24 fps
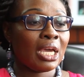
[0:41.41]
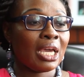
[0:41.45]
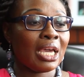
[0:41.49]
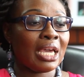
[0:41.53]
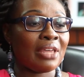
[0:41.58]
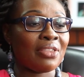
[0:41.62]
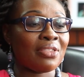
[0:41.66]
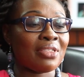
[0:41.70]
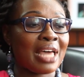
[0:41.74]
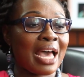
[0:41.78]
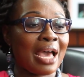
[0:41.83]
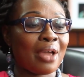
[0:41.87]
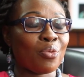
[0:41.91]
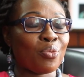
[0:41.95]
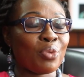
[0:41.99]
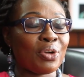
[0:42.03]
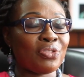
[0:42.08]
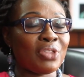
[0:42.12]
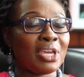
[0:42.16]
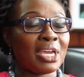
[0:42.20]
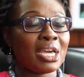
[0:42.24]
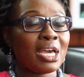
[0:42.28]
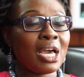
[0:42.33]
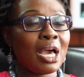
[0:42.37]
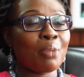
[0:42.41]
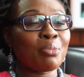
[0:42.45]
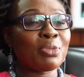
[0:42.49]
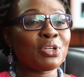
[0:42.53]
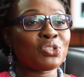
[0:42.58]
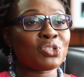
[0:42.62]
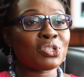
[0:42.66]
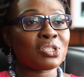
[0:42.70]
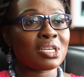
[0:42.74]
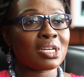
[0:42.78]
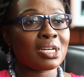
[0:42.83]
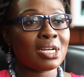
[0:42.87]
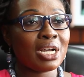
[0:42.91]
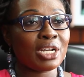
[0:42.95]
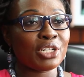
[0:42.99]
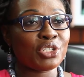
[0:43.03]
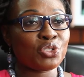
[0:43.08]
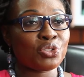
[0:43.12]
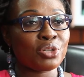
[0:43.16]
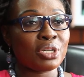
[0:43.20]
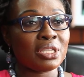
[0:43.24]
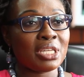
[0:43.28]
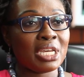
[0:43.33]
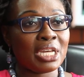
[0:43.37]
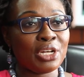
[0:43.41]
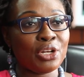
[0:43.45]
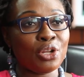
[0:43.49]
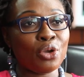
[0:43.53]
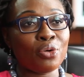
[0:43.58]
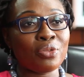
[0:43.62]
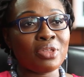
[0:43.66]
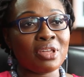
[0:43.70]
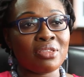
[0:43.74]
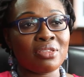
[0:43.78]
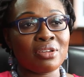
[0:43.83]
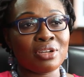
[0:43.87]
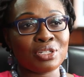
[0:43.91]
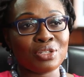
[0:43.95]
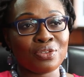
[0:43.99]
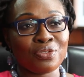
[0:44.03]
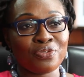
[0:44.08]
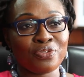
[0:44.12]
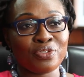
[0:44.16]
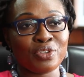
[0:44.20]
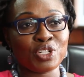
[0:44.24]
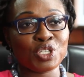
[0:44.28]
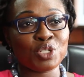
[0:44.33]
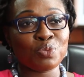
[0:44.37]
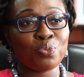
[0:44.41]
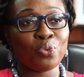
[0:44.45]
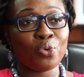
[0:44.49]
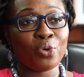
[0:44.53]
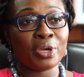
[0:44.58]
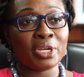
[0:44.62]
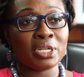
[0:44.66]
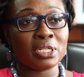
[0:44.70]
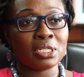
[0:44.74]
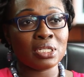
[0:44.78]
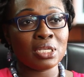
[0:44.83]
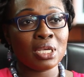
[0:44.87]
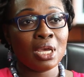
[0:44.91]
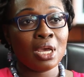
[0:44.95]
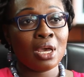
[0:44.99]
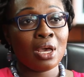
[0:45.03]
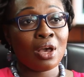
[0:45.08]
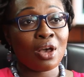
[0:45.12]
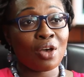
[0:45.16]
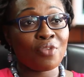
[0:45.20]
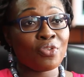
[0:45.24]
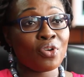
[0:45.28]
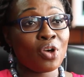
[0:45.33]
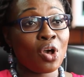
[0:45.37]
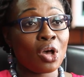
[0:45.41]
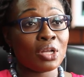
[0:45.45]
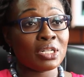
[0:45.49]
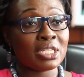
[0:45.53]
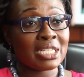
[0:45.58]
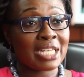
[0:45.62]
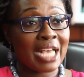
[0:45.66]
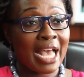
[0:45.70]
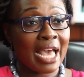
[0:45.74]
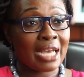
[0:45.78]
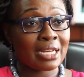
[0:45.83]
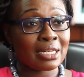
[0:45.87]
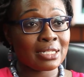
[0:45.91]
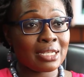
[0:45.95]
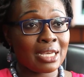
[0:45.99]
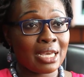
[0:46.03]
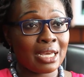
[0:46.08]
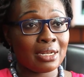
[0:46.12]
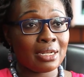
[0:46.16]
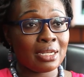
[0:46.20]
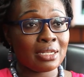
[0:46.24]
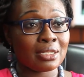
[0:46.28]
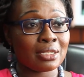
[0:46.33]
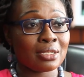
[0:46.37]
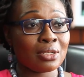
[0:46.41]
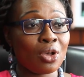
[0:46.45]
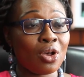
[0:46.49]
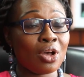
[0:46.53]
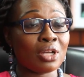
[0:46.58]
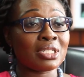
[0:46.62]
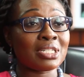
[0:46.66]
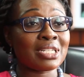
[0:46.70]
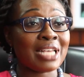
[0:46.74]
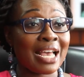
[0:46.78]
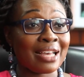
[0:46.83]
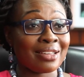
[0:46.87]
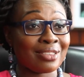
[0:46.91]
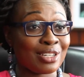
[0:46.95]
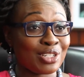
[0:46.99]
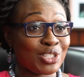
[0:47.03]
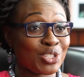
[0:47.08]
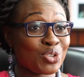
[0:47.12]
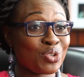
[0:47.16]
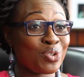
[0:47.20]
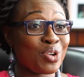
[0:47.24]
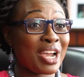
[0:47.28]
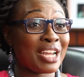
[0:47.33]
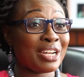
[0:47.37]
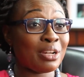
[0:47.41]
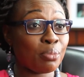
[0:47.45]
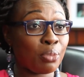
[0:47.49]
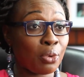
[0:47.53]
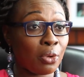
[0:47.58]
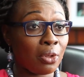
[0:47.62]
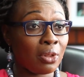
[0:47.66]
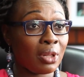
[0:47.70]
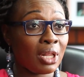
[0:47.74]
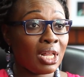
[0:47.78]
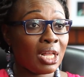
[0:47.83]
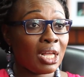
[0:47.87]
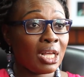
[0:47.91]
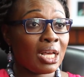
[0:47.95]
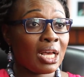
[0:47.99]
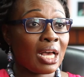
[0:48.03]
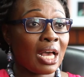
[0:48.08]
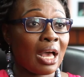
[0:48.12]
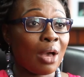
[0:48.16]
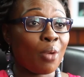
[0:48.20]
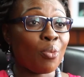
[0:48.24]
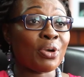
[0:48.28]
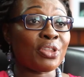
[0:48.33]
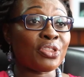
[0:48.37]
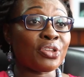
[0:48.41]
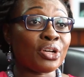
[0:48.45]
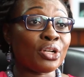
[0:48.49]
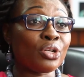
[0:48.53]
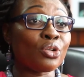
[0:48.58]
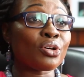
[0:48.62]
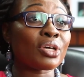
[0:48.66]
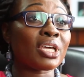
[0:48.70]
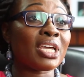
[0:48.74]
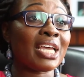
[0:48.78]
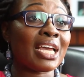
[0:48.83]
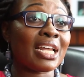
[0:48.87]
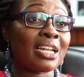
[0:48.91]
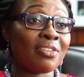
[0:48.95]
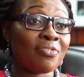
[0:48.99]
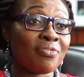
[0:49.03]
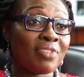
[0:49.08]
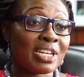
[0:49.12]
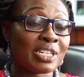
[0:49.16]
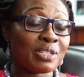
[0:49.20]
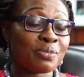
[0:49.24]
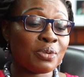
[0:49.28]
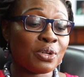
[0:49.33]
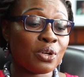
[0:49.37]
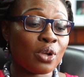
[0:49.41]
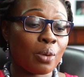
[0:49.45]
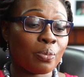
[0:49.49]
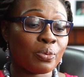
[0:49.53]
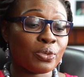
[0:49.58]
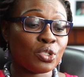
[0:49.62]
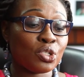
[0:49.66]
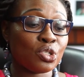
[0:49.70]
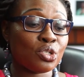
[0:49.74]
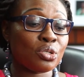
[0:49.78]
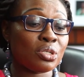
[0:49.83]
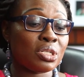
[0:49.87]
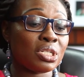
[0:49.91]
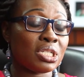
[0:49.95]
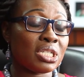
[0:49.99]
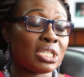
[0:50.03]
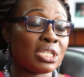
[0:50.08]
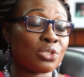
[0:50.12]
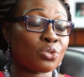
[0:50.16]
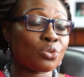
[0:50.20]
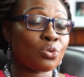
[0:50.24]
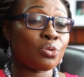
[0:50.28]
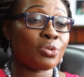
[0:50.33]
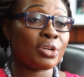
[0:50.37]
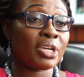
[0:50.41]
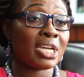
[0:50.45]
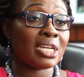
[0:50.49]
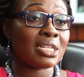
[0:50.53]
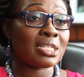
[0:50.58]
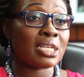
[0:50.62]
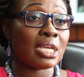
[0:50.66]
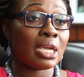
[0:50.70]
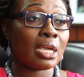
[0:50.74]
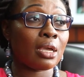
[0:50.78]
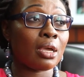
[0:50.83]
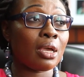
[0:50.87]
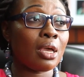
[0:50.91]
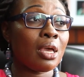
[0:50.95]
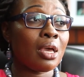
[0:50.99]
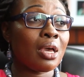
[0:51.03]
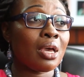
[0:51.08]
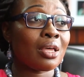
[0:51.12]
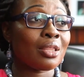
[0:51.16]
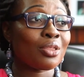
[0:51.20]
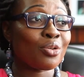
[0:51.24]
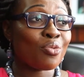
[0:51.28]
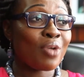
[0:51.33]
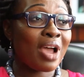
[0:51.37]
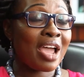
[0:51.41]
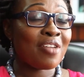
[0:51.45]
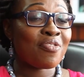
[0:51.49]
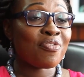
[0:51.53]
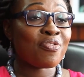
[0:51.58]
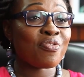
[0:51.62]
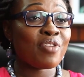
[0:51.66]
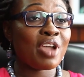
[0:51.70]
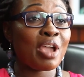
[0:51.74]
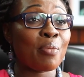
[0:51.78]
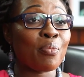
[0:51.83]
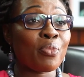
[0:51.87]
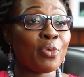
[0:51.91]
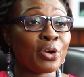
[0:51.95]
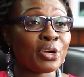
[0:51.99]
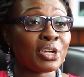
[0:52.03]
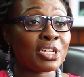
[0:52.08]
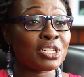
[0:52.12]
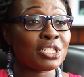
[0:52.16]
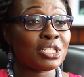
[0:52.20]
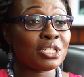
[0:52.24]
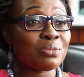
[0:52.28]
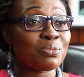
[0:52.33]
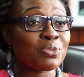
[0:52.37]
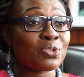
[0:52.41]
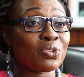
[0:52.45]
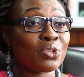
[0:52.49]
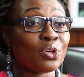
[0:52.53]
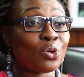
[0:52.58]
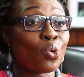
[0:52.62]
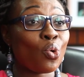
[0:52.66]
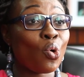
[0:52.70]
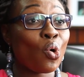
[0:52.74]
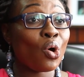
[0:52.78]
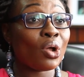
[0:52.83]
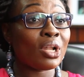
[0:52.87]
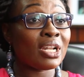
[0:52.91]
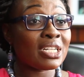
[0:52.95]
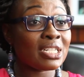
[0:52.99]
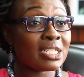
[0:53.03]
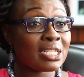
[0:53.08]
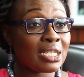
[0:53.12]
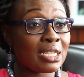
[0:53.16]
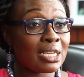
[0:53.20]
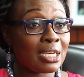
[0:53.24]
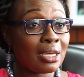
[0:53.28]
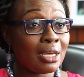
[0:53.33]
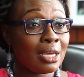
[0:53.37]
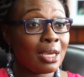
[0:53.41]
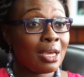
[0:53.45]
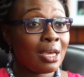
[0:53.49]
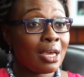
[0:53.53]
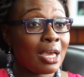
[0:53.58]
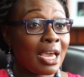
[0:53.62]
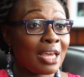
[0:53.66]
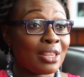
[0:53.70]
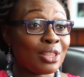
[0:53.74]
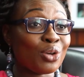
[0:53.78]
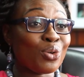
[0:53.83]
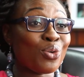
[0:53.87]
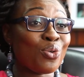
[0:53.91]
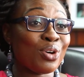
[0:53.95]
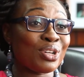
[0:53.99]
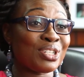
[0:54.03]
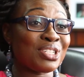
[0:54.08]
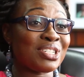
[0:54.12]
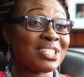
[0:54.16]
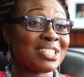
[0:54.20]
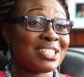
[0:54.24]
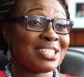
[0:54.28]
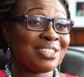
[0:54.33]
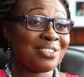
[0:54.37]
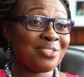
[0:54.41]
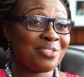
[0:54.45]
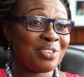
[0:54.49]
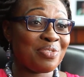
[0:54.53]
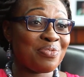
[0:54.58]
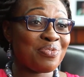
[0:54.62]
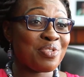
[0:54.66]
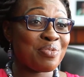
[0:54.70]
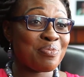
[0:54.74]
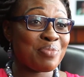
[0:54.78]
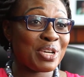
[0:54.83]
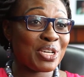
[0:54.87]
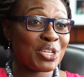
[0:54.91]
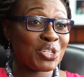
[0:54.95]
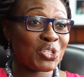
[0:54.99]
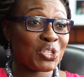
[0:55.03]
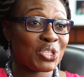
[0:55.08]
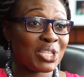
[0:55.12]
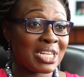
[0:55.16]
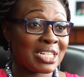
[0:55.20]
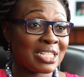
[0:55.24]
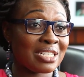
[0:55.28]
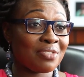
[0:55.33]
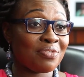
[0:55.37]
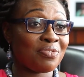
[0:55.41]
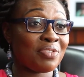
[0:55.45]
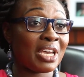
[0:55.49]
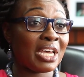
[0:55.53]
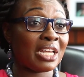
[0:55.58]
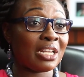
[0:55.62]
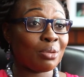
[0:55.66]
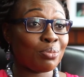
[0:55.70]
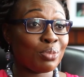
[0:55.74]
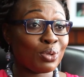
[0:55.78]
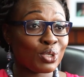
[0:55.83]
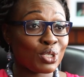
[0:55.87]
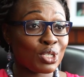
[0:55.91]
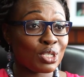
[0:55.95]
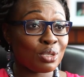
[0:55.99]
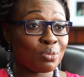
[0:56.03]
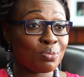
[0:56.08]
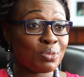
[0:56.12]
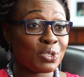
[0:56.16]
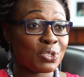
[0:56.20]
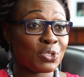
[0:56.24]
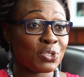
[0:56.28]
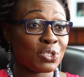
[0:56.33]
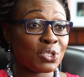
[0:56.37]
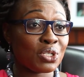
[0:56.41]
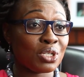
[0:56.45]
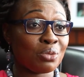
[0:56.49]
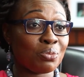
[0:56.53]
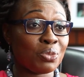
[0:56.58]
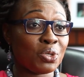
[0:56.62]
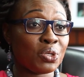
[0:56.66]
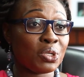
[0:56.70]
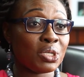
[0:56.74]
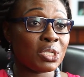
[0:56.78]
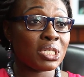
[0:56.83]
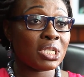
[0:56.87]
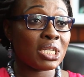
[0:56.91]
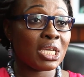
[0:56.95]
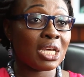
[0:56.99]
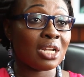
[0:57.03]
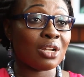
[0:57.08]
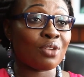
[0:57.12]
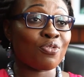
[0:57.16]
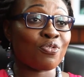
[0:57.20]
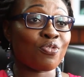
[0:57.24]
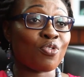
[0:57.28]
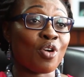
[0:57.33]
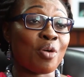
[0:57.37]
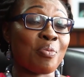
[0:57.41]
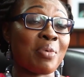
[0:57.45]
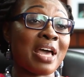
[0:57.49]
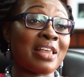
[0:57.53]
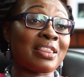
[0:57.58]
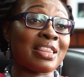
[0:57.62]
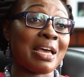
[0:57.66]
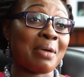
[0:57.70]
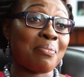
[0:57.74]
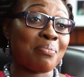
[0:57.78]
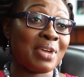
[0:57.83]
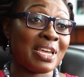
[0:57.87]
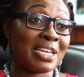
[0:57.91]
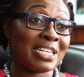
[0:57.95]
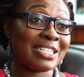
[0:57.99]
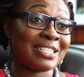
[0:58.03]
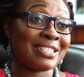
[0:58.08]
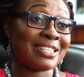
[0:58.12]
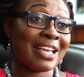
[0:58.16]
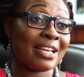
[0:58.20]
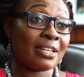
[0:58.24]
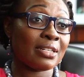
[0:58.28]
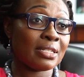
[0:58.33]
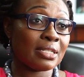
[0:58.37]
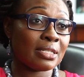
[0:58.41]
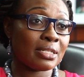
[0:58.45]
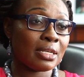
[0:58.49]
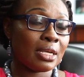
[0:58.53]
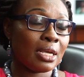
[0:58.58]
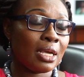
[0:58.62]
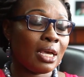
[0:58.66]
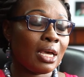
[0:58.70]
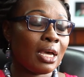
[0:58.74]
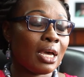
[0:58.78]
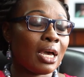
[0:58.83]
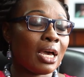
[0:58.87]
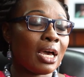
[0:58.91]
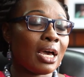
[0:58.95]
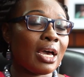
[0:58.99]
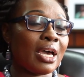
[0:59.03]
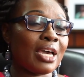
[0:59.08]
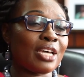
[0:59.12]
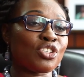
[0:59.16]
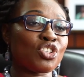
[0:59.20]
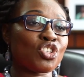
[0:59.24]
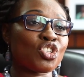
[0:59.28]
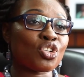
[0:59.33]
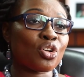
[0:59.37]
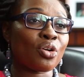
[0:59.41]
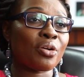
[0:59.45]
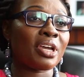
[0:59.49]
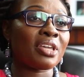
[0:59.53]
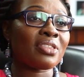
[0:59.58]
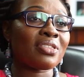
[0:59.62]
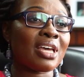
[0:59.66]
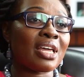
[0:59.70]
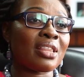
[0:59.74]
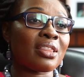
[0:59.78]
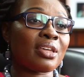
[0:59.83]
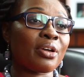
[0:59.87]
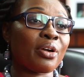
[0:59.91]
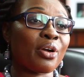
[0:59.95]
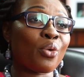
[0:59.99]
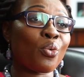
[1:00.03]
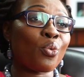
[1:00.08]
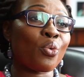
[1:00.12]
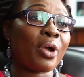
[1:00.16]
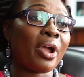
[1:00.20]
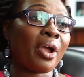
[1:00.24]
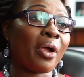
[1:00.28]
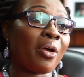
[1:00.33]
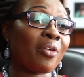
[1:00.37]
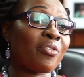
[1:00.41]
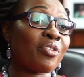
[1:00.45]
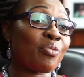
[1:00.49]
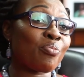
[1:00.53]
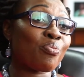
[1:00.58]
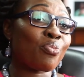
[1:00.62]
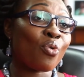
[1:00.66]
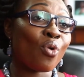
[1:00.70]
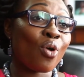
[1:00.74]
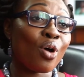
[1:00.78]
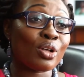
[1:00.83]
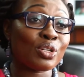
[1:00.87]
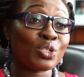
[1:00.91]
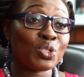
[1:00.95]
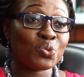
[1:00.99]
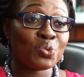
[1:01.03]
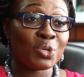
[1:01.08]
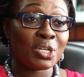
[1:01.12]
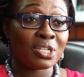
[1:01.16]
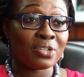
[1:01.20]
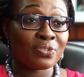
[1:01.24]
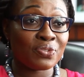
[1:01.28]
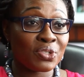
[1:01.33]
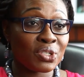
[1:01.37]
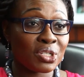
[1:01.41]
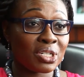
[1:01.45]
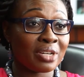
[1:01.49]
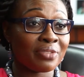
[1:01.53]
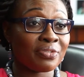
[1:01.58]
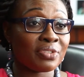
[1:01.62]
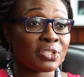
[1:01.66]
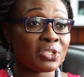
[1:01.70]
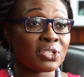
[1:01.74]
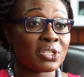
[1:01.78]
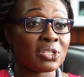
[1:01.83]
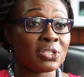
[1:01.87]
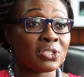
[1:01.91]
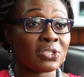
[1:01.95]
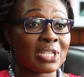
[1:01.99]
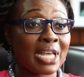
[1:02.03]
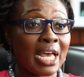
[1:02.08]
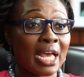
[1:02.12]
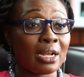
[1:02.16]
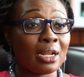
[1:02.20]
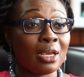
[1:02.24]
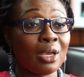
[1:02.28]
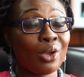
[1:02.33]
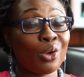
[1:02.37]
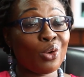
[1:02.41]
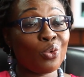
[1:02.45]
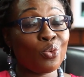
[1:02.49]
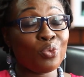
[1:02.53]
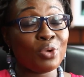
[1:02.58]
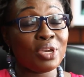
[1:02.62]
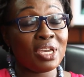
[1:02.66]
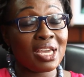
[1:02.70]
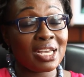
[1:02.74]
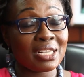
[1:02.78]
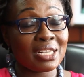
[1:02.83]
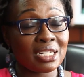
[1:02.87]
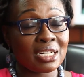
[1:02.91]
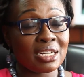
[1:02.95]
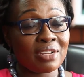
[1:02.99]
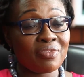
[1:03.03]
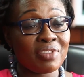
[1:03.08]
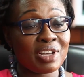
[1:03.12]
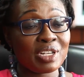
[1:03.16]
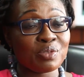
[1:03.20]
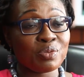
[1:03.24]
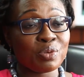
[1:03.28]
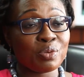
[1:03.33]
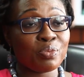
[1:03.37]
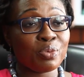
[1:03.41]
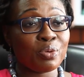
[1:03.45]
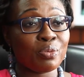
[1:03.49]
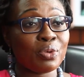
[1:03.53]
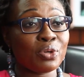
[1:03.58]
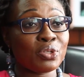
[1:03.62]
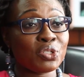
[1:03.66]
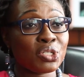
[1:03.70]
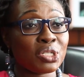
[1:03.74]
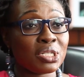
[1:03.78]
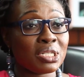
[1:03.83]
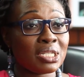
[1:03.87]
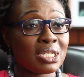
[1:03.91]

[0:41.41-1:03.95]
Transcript: in that when they come into the country, they know that there's a first point of contact, and it's contact that's credible uh, when they're looking at investment opportunities, creating the right framework in terms of the quality and the quantity of information that's available to the business community in a format that makes sense, uh, ensuring that they're aware of a broad suite of services that we as an investment promotion